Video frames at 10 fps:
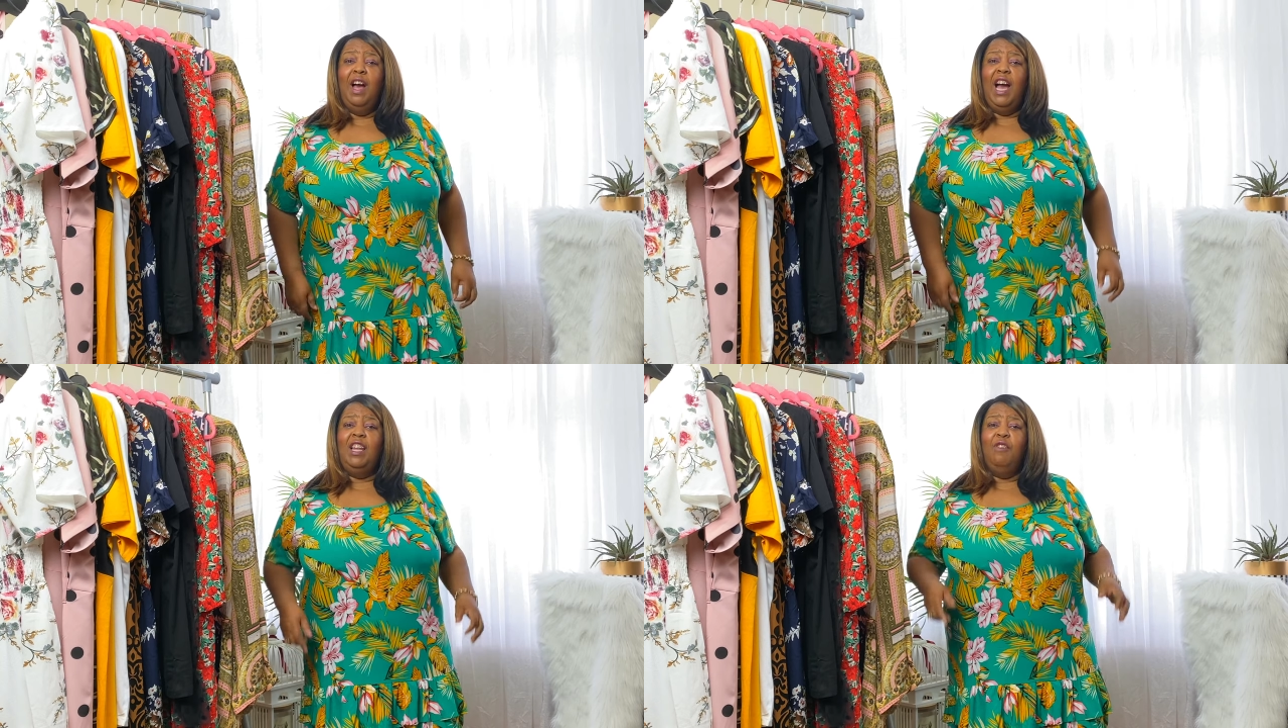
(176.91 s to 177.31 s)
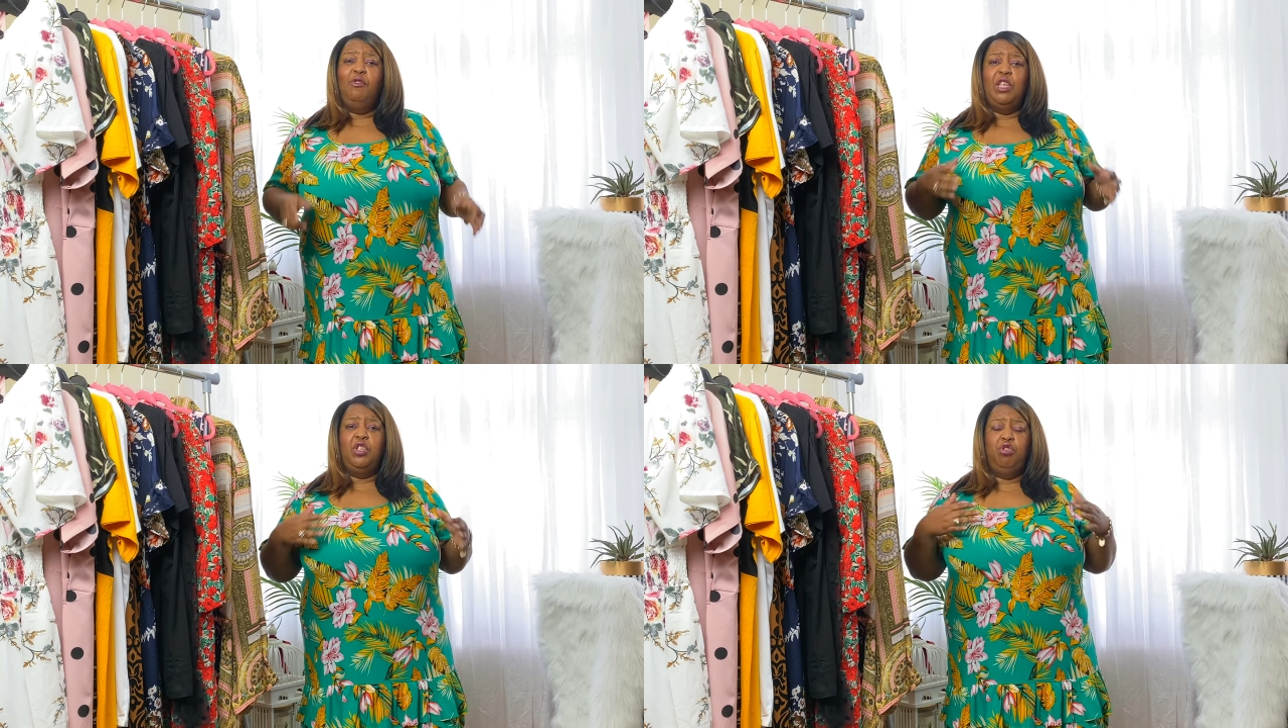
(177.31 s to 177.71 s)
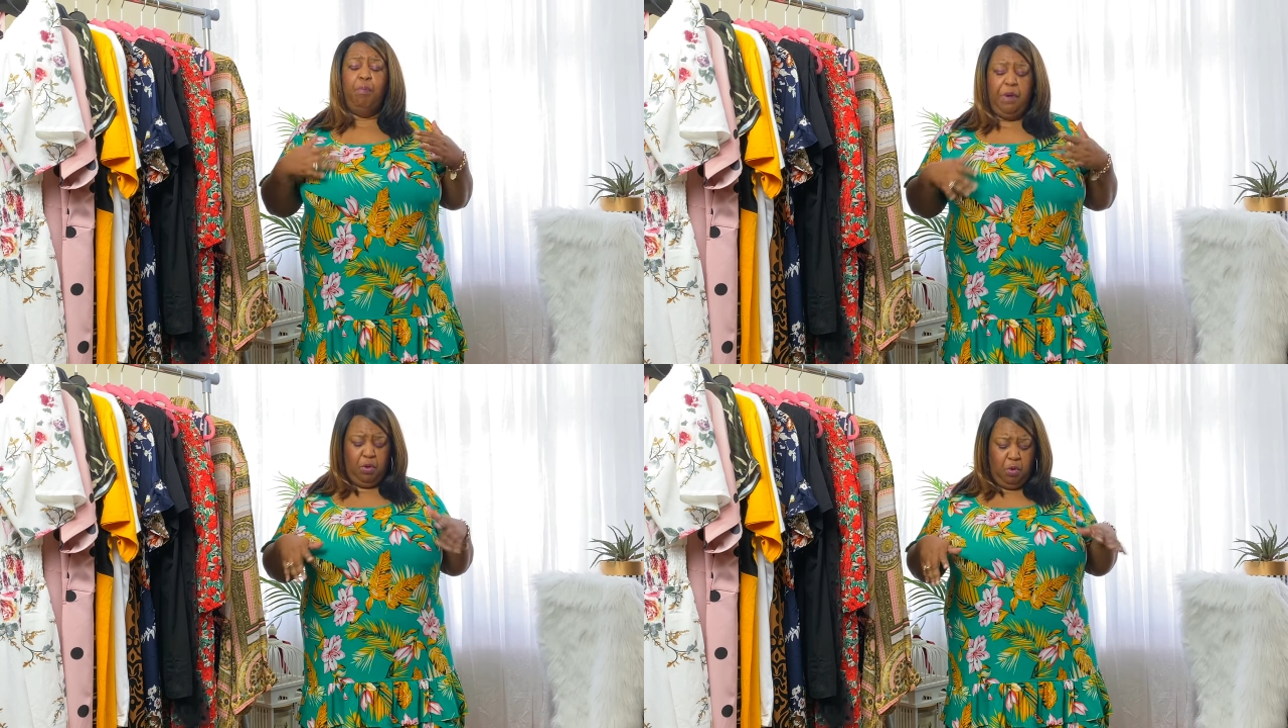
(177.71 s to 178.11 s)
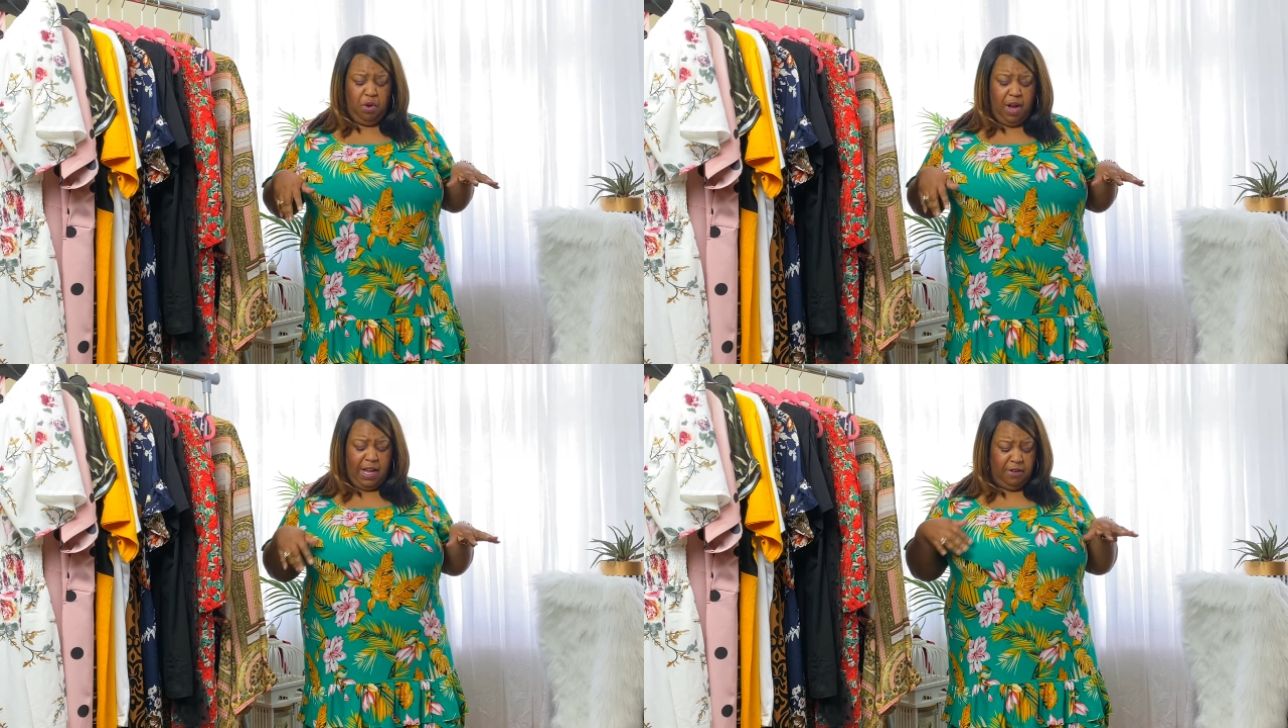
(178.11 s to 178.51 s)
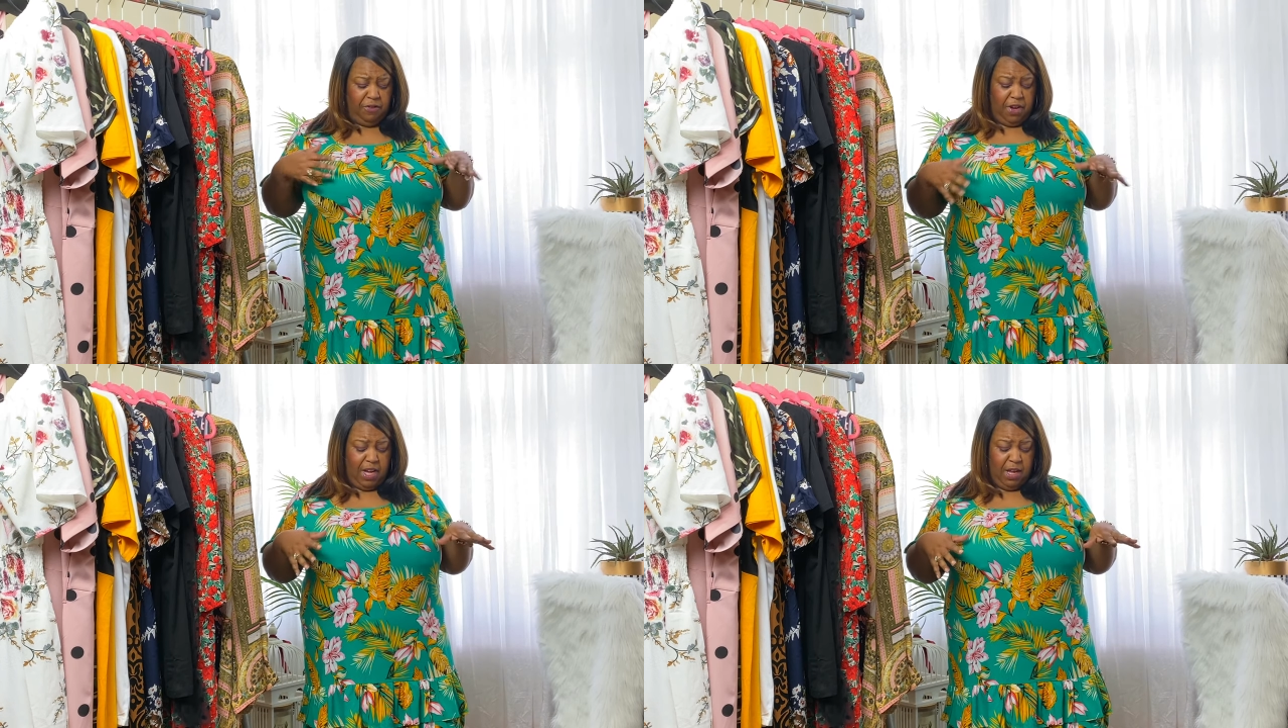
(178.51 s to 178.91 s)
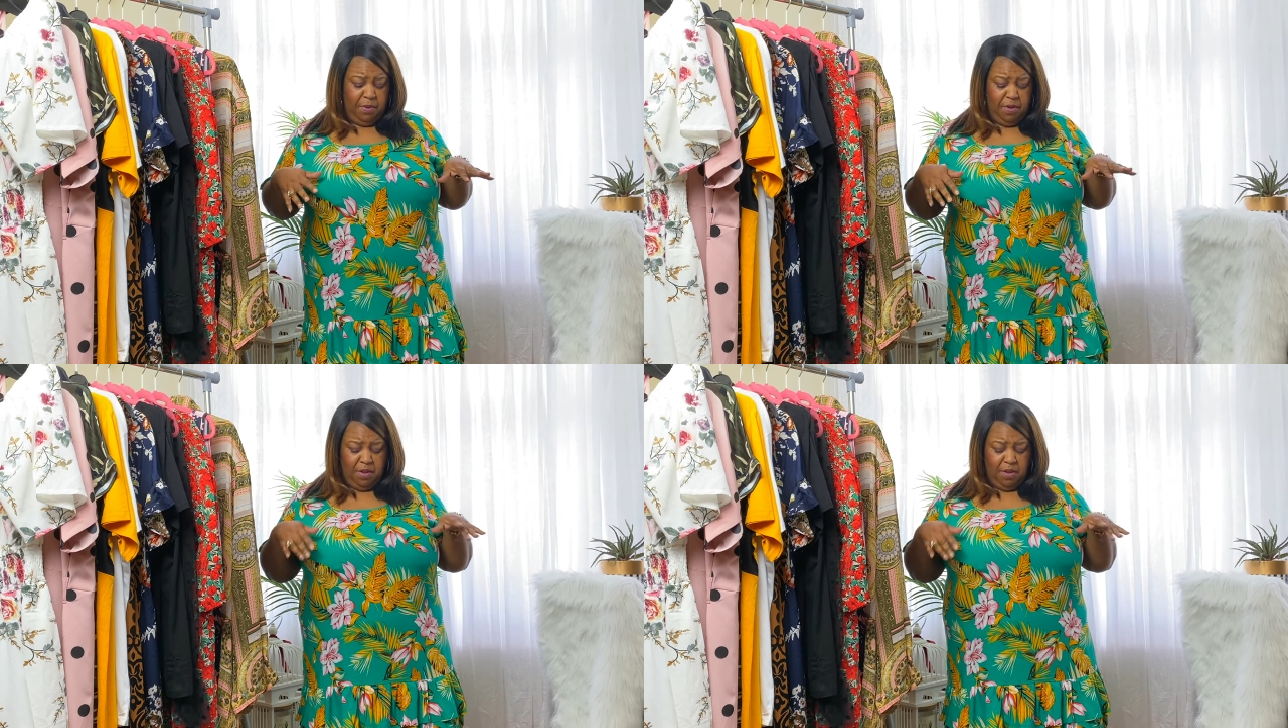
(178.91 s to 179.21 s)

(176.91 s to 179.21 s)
I love all this tropical kind of vibe.